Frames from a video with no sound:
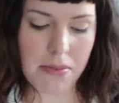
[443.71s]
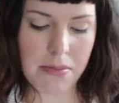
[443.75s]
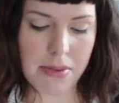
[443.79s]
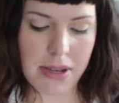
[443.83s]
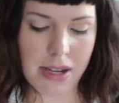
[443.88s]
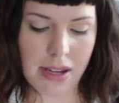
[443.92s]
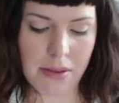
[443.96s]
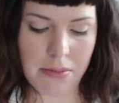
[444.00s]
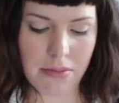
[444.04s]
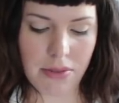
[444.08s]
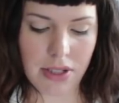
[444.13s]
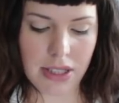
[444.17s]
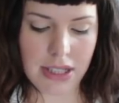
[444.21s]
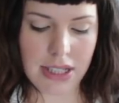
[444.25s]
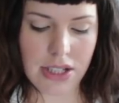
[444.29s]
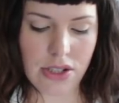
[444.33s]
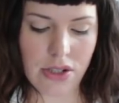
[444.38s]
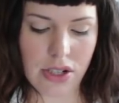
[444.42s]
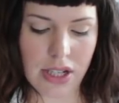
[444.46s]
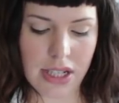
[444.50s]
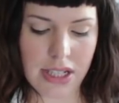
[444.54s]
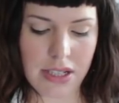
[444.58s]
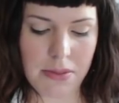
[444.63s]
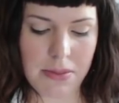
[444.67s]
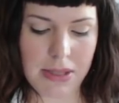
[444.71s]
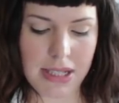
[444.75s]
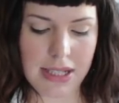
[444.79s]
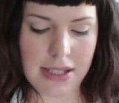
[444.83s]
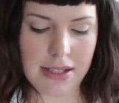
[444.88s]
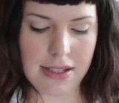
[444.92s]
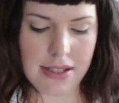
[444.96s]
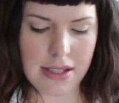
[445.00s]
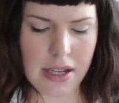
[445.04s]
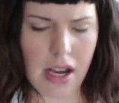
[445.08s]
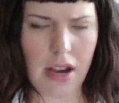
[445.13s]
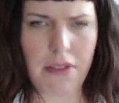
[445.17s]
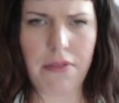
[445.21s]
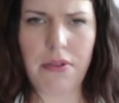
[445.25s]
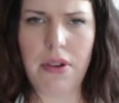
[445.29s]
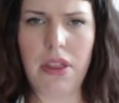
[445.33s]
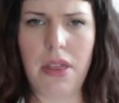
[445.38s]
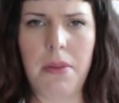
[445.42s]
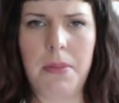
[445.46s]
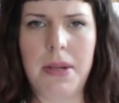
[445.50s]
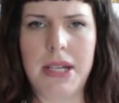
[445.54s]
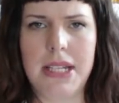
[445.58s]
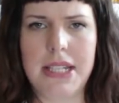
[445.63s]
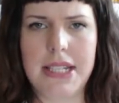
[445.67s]
but I'm really trying to be tough
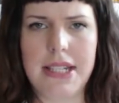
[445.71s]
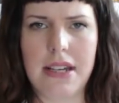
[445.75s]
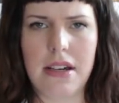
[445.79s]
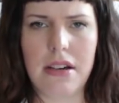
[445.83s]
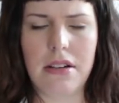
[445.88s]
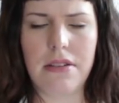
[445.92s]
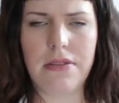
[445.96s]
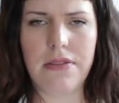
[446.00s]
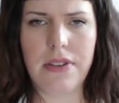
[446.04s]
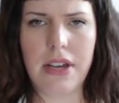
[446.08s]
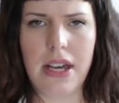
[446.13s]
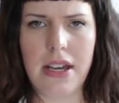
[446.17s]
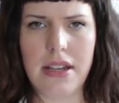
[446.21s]
with myself